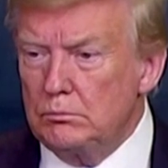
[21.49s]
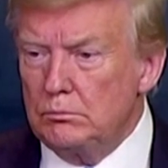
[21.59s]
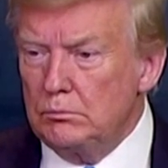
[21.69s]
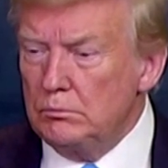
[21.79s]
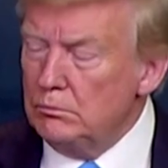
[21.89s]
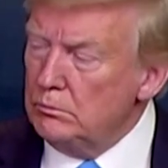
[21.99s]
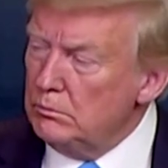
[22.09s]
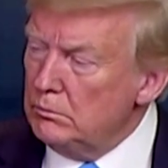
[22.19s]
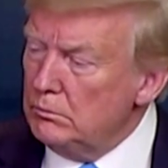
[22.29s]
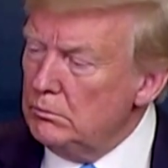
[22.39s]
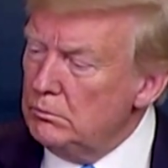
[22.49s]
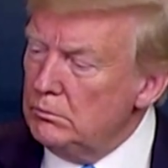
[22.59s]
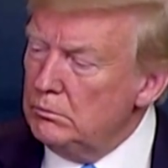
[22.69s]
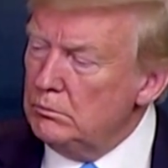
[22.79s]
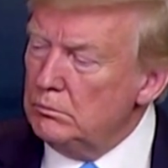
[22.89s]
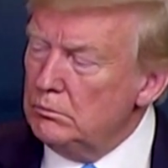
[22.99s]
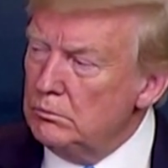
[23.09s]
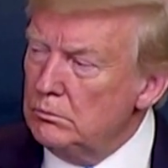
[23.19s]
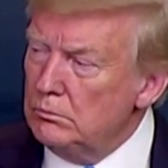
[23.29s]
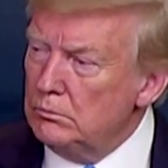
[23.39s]

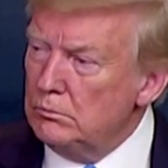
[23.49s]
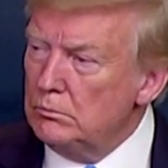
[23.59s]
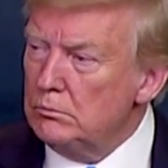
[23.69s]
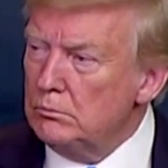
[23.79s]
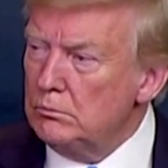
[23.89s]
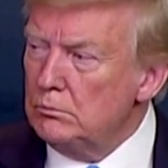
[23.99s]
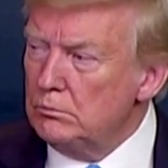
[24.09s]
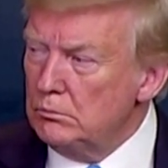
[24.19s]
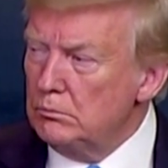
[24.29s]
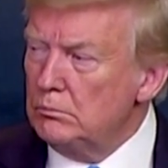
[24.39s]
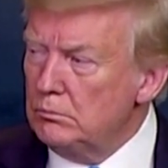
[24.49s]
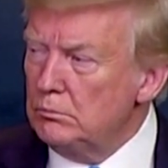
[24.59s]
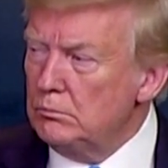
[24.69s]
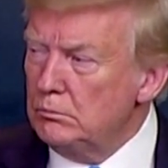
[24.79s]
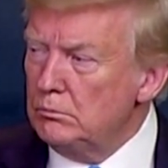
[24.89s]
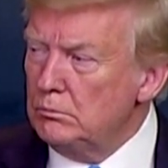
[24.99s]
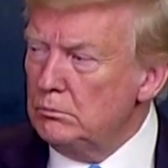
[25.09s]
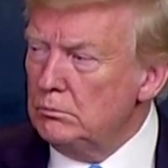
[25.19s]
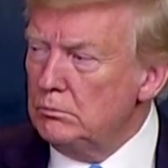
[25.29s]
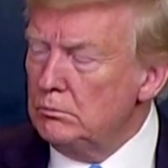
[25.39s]

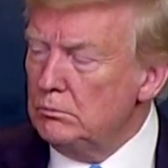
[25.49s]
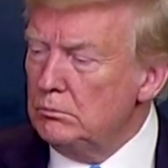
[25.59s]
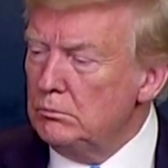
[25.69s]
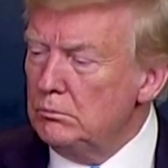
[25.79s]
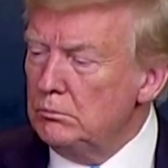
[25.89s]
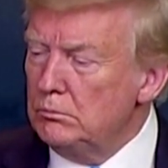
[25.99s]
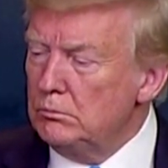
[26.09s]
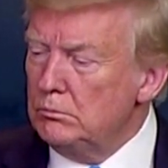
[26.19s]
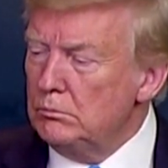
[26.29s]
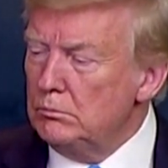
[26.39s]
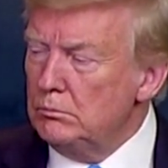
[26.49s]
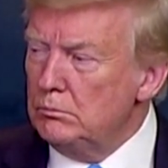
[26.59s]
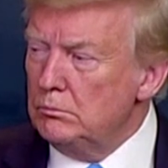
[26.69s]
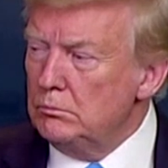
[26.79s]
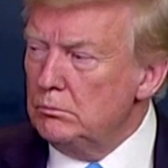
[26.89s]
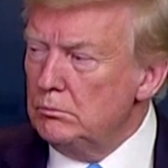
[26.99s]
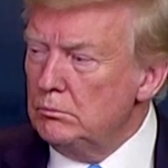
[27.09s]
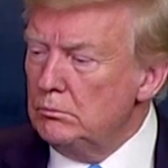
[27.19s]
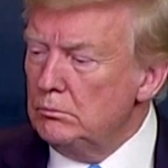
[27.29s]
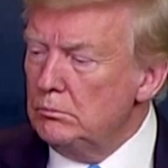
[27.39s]

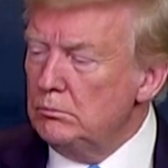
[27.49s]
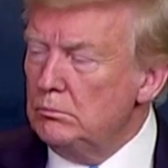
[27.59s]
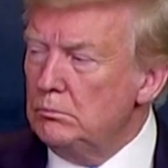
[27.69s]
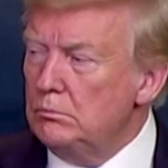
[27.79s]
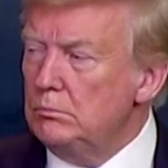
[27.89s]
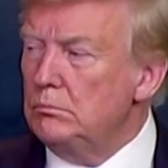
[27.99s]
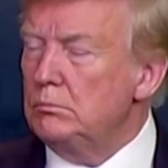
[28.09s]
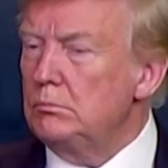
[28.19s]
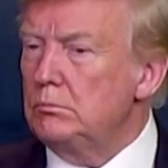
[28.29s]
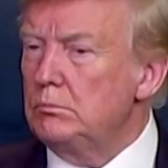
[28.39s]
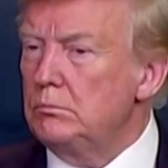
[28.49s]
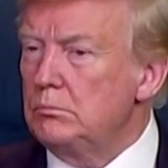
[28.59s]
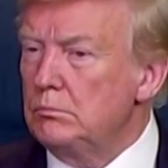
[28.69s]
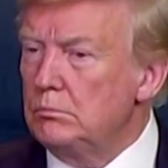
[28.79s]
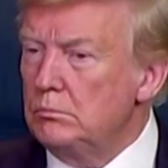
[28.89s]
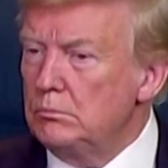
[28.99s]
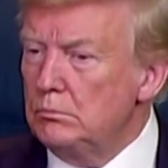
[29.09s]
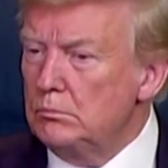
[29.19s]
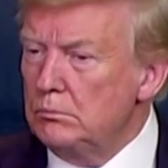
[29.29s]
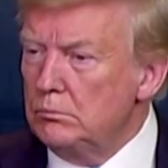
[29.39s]
(not speaking)